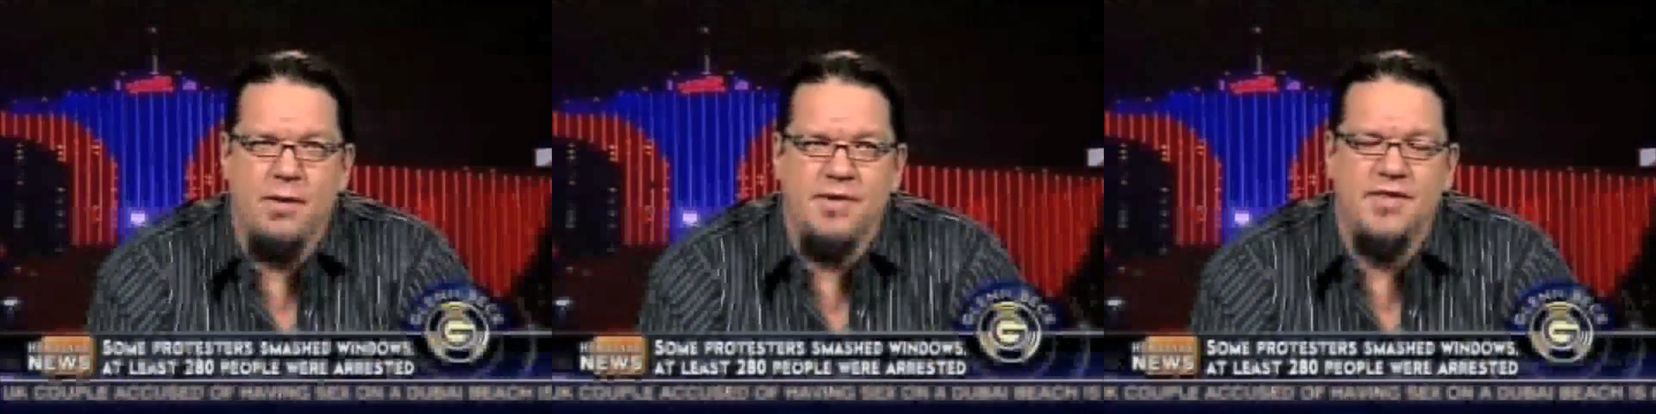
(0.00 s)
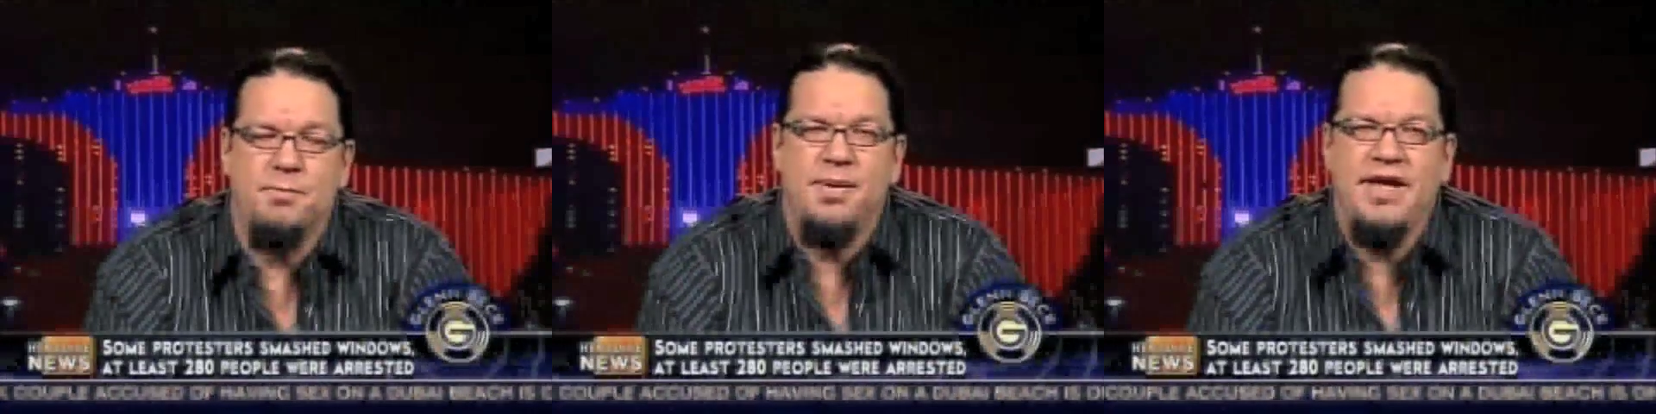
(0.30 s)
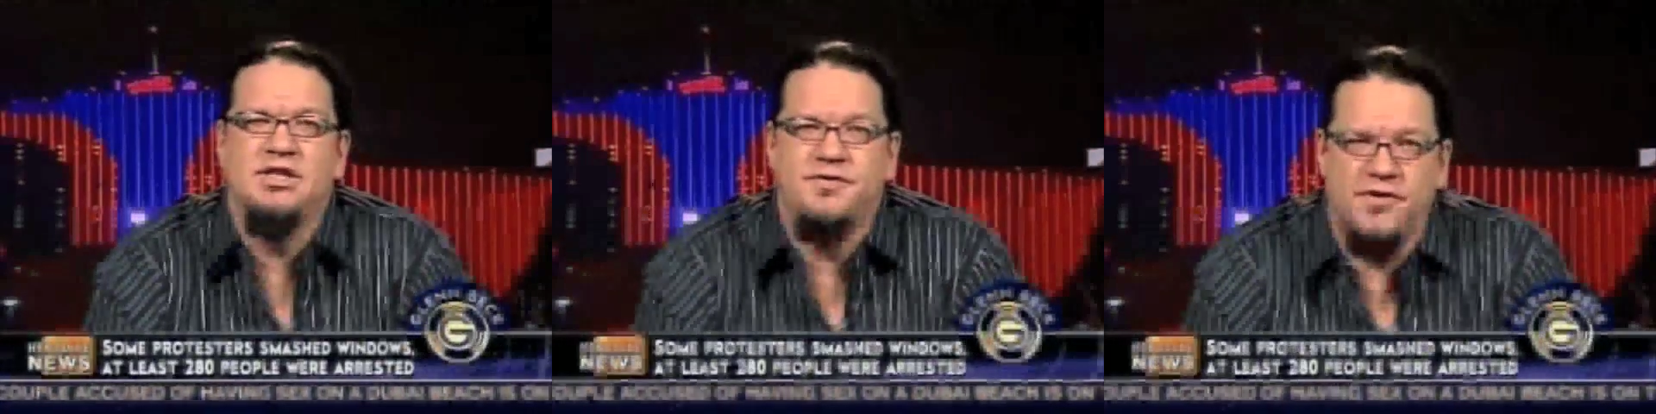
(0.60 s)
I mean, the
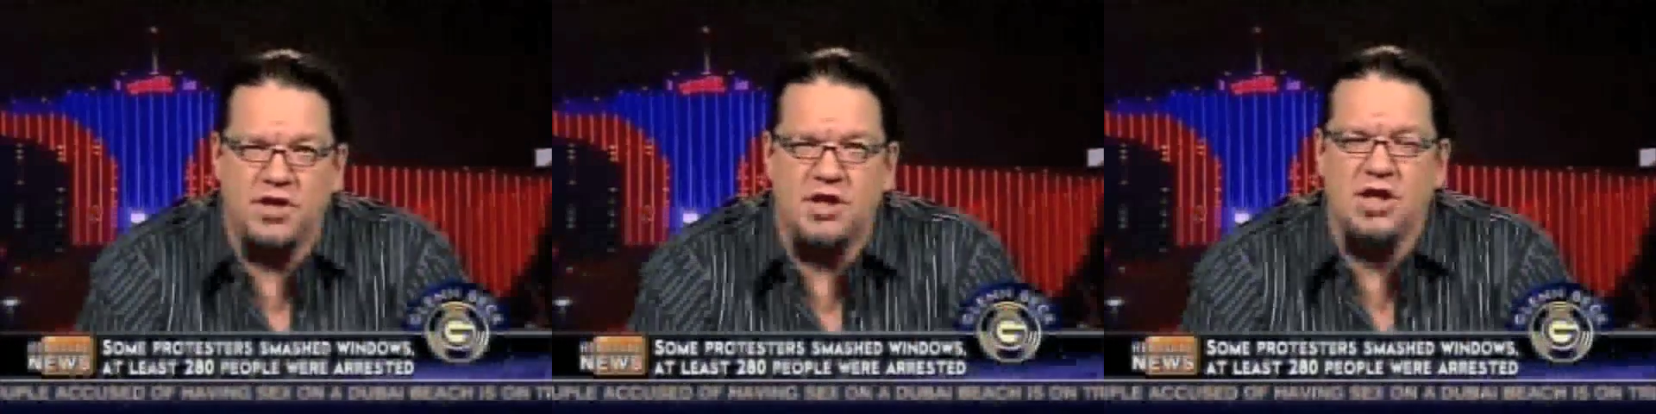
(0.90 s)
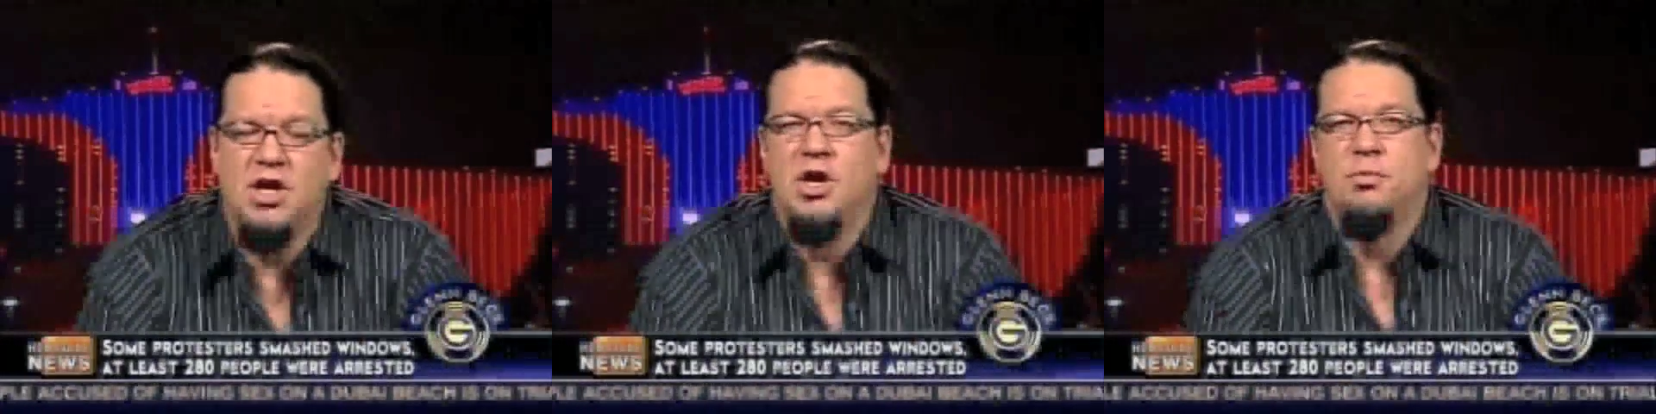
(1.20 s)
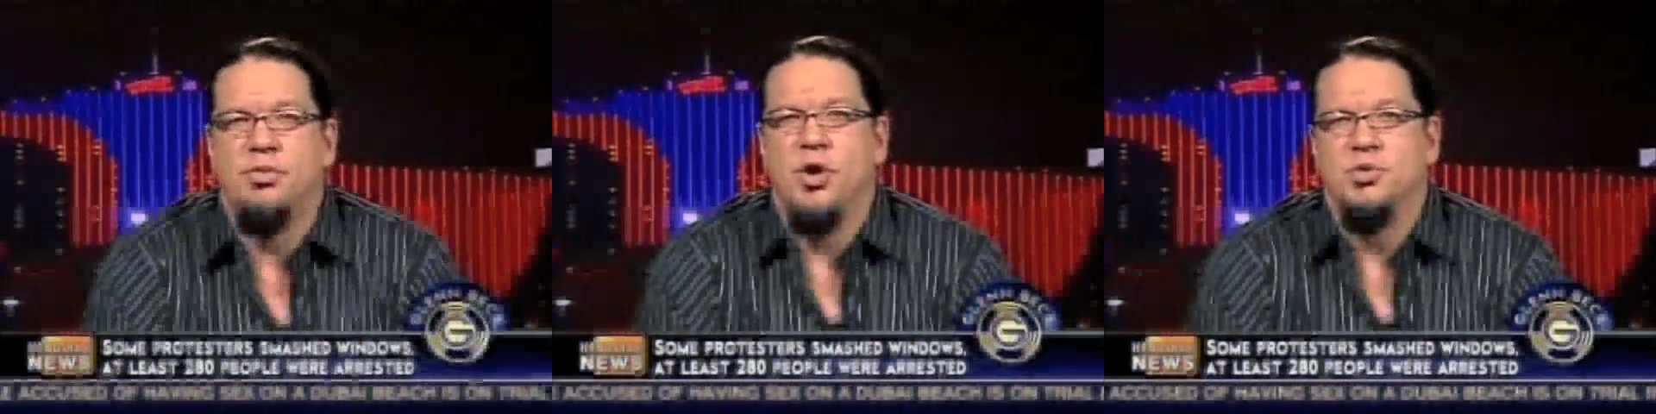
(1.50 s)
peaceful
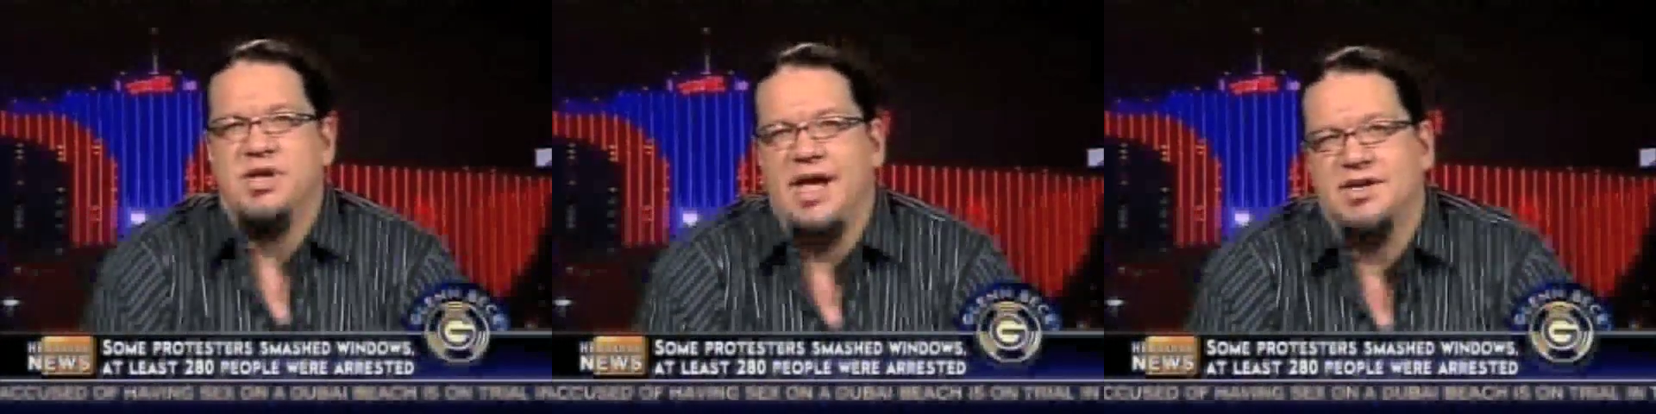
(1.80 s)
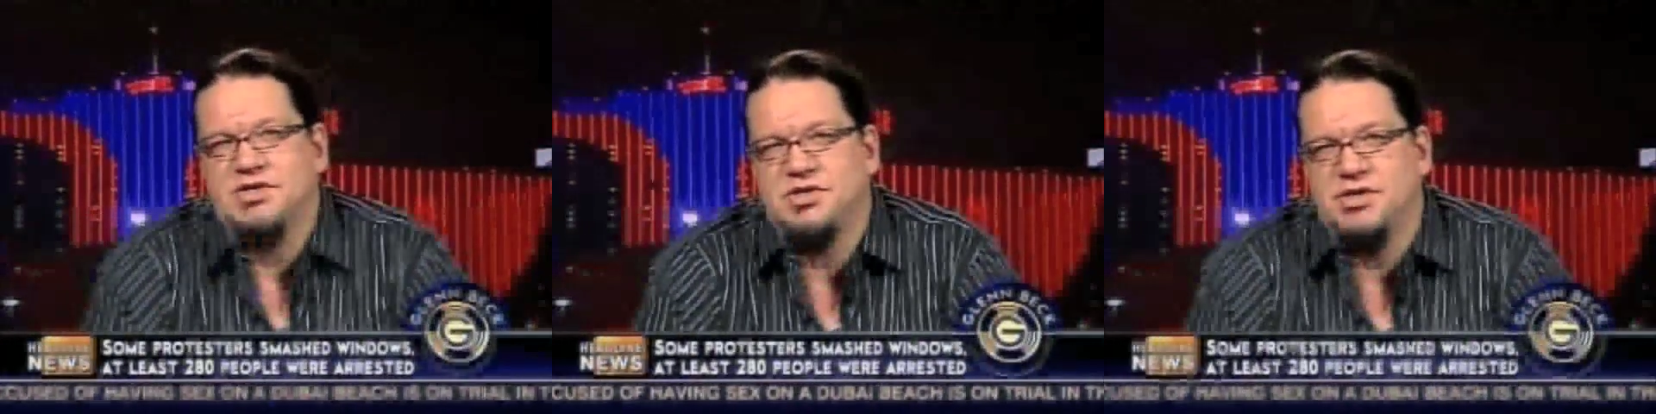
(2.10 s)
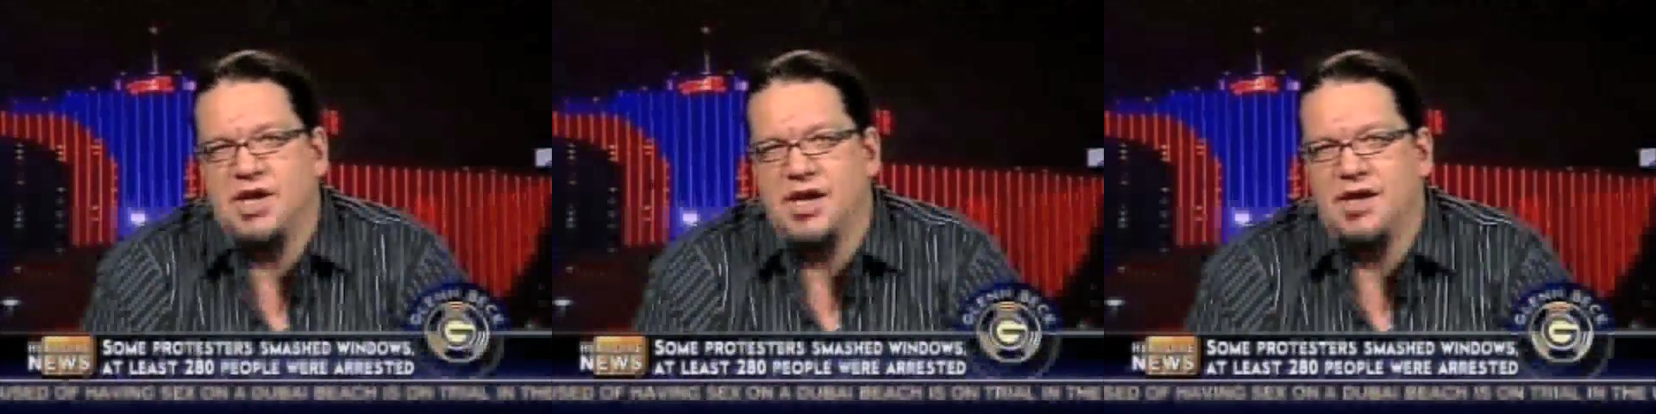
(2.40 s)
protests,
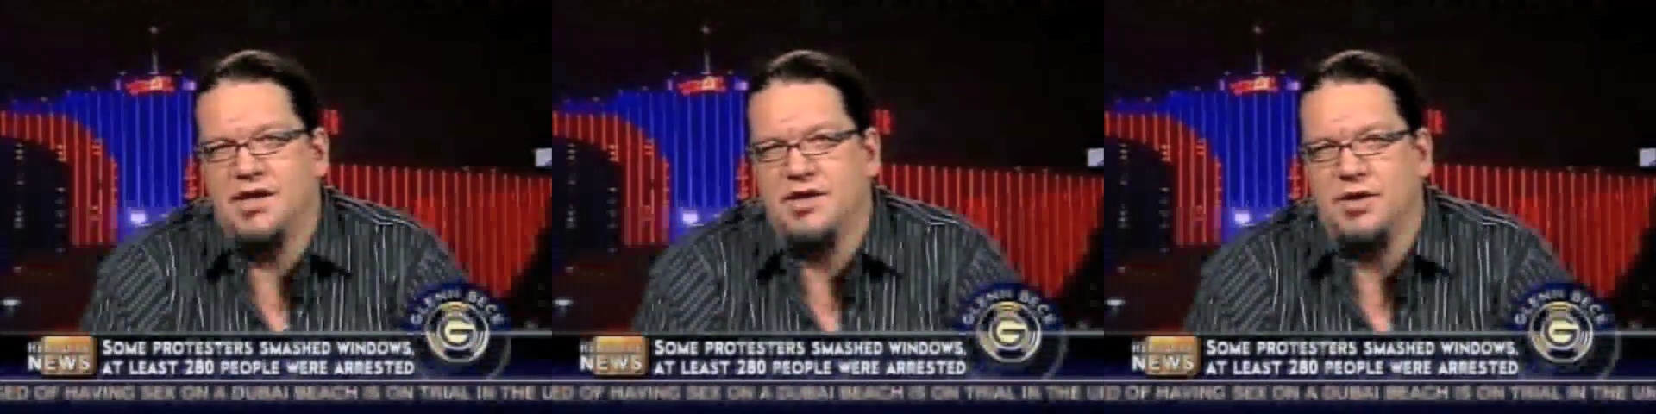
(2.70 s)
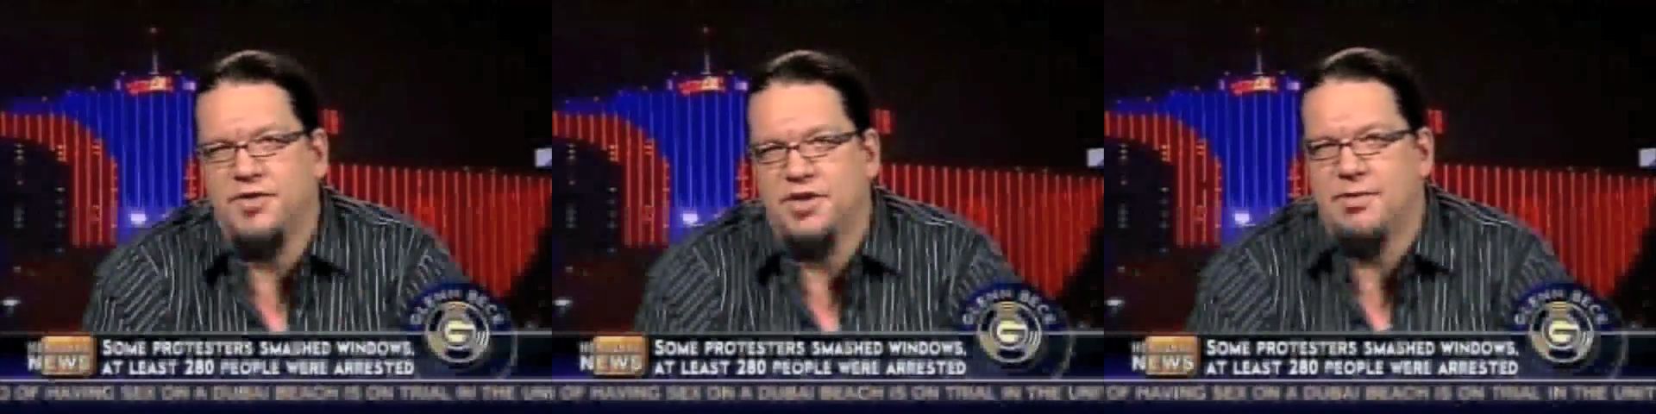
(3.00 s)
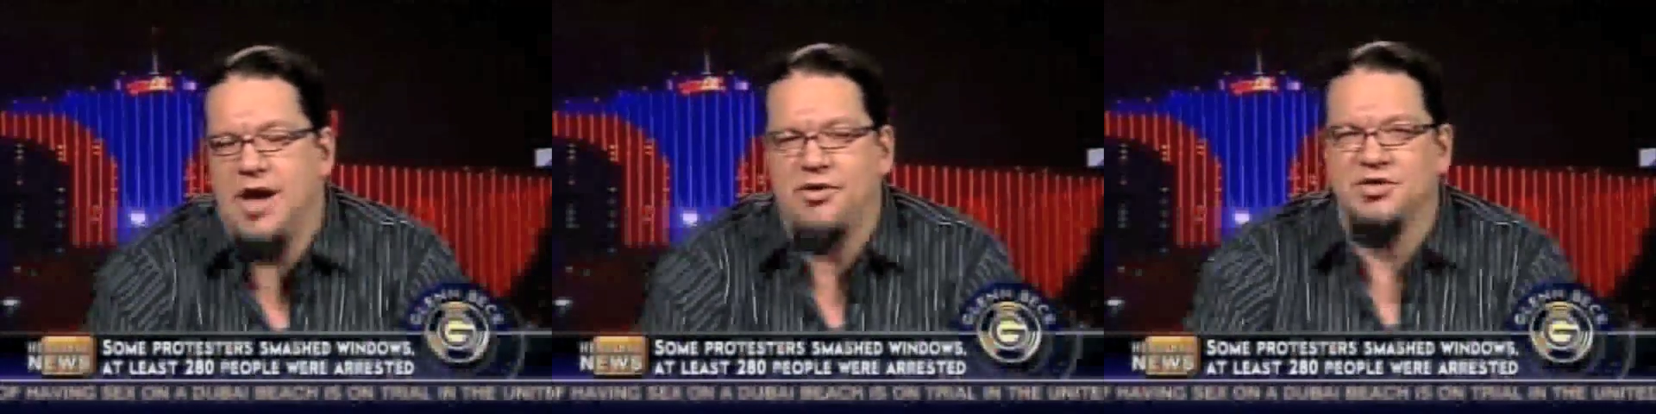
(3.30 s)
the
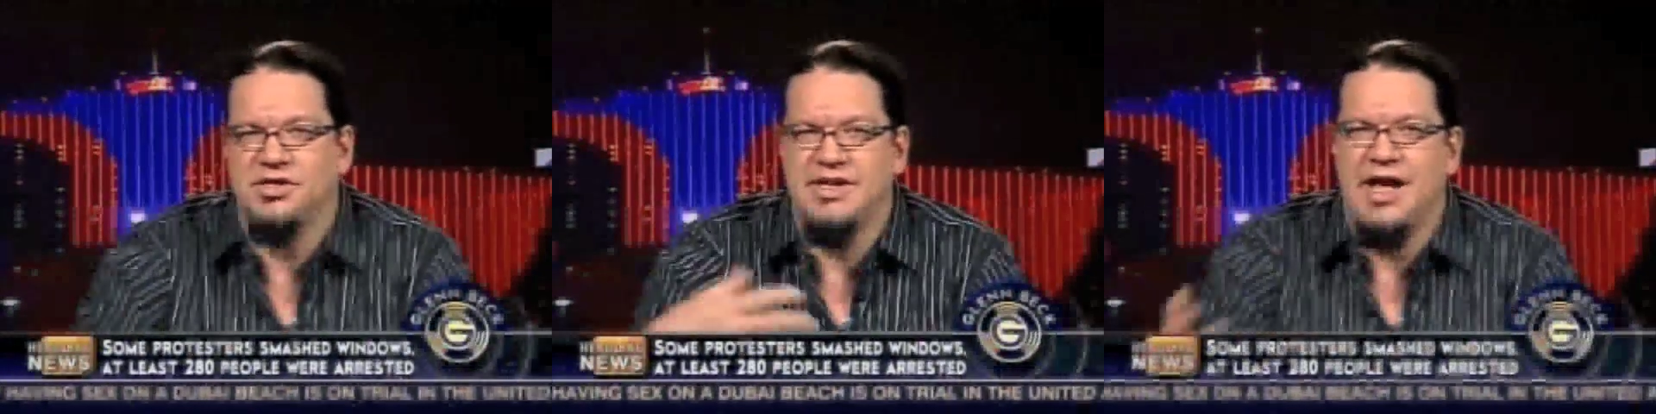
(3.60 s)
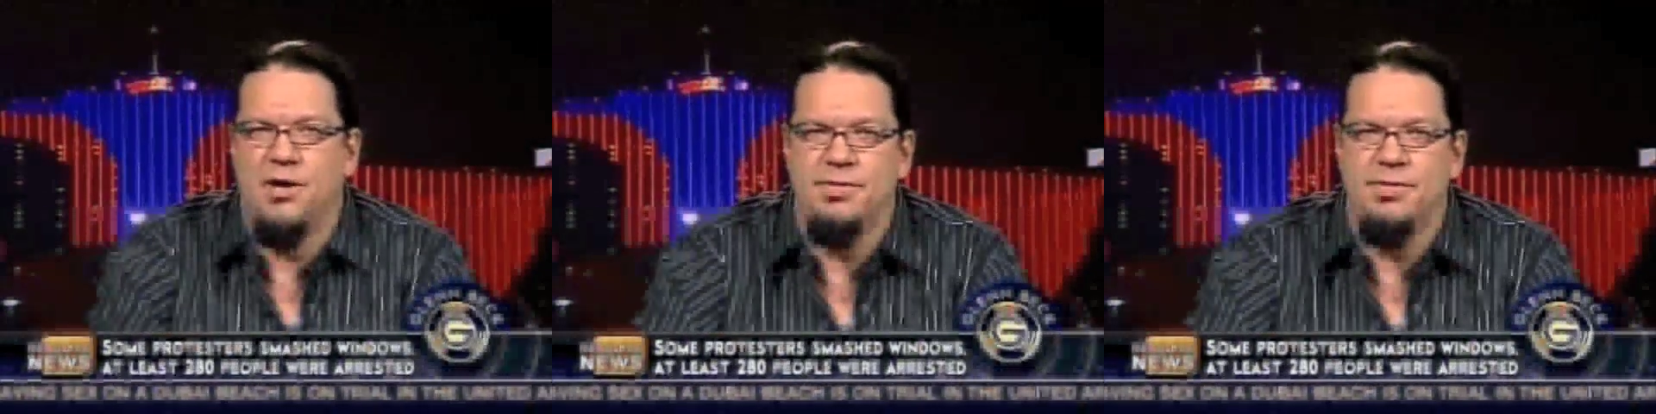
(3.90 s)
Democracy Now!